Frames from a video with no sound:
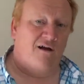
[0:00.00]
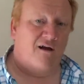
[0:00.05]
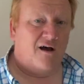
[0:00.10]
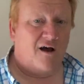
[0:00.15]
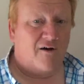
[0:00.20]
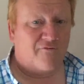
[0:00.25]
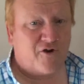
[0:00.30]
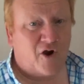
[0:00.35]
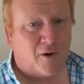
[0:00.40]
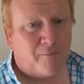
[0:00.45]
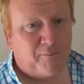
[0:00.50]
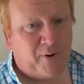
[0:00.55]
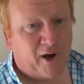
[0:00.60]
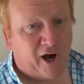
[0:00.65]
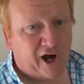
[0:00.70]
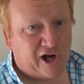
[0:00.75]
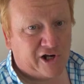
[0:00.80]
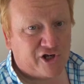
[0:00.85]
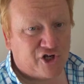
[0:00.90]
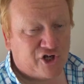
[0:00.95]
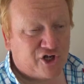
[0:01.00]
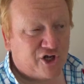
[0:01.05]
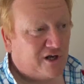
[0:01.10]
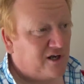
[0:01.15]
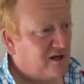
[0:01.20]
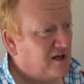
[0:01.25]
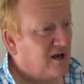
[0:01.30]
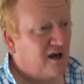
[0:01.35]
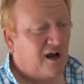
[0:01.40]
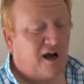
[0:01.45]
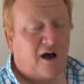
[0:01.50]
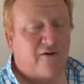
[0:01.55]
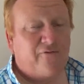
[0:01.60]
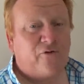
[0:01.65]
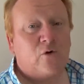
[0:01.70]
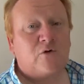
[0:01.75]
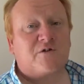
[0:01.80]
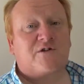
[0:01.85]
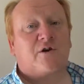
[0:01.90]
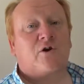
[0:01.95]
I've gone posh. I've
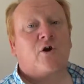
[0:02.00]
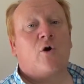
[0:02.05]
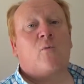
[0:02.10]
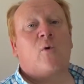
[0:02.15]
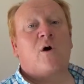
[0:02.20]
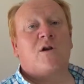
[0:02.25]
also got